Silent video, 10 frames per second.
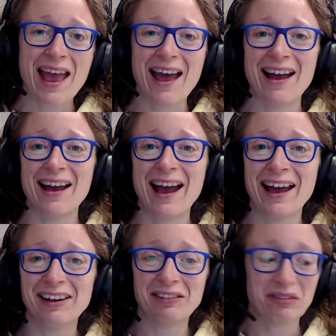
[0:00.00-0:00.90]
Uh,
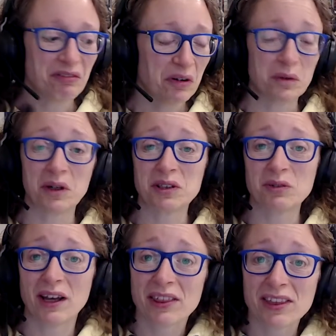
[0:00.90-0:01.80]
and for what it's
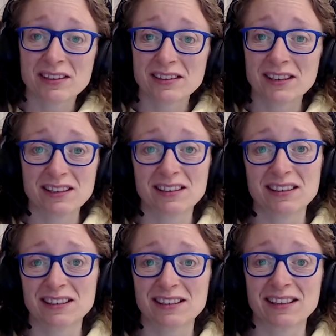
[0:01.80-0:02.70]
worth, this doesn't
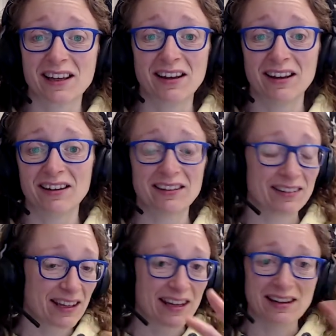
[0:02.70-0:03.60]
just occur
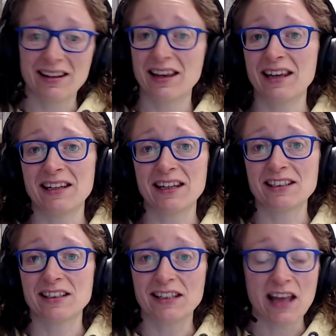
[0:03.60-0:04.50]
in
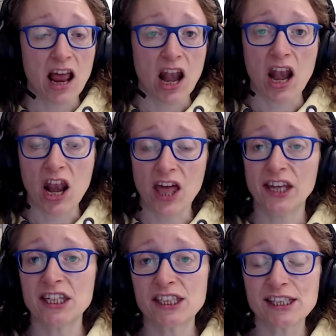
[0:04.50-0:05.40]
ADHD
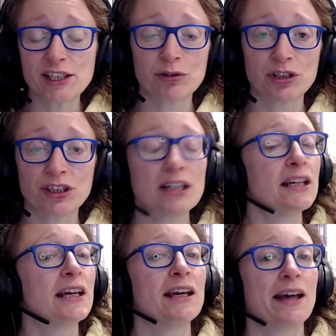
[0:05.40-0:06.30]
learners, children,
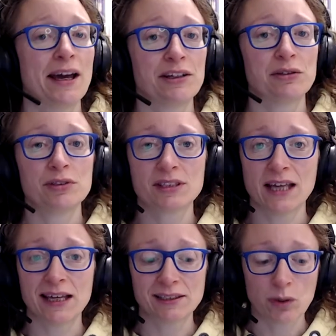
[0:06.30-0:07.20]
adults
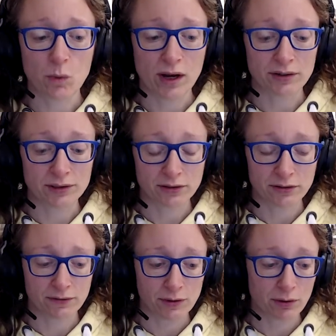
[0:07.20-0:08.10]
as well. So
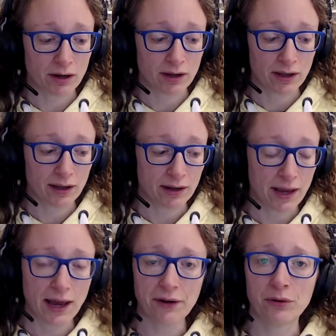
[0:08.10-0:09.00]
if you are an
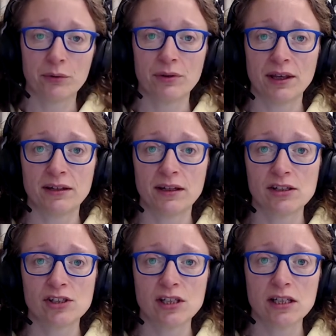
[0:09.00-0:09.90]
adult with
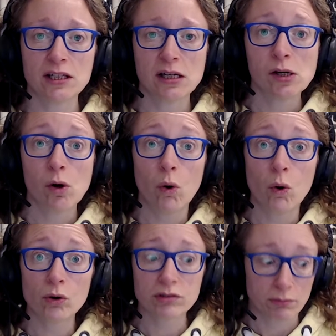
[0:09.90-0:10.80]
ADHD
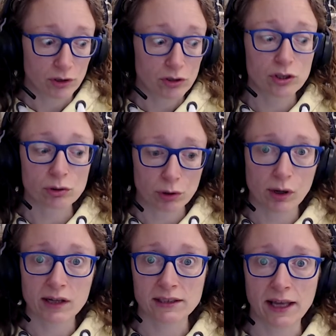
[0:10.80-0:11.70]
or someone who just
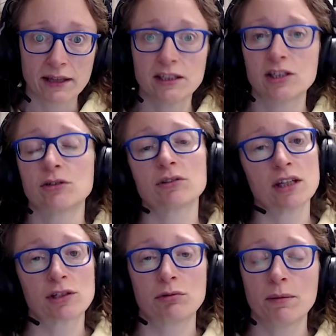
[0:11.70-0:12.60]
requires that additional
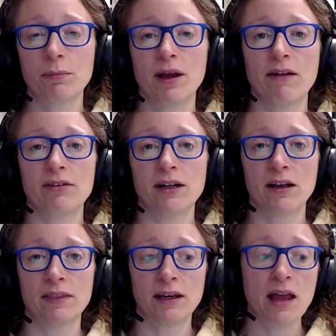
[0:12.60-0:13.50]
sensory input every now
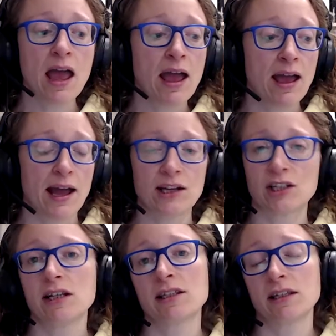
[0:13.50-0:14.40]
and then,
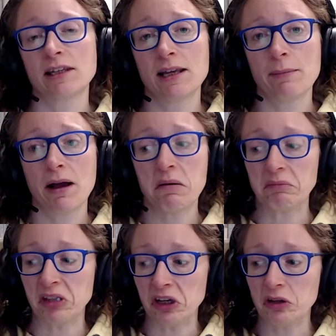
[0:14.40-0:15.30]
actually thinking about,
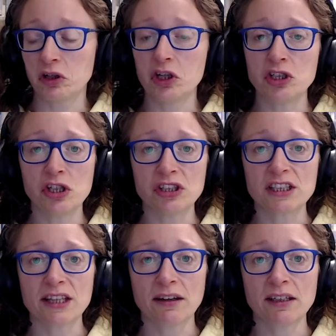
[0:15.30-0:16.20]
you know, could you use a
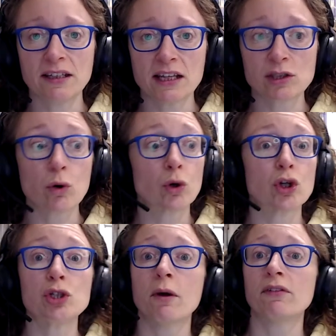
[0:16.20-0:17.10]
standing desk or
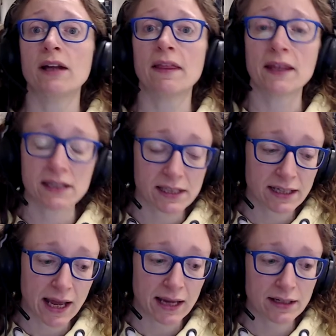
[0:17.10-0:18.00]
could you every now and then
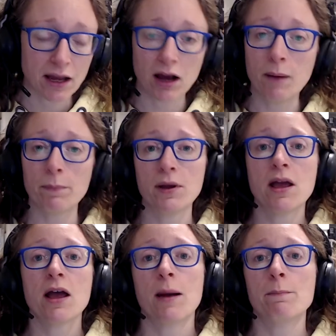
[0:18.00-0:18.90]
stand up
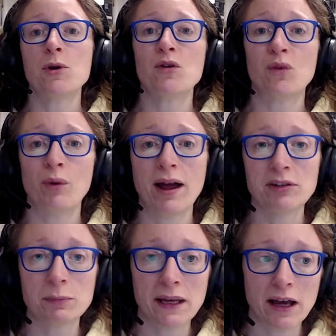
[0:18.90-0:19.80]
and move
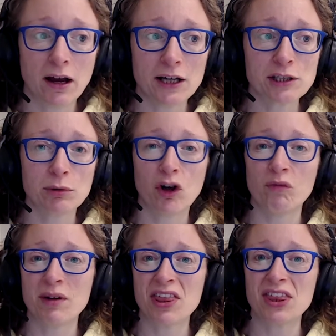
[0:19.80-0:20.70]
around a bit? I do a lot of
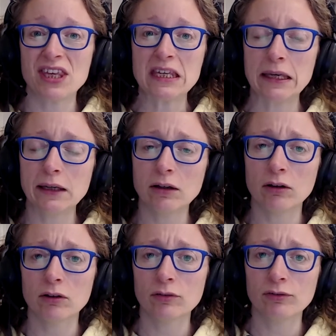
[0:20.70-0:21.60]
my thinking
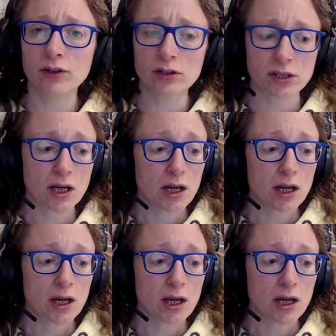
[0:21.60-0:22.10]
on foot.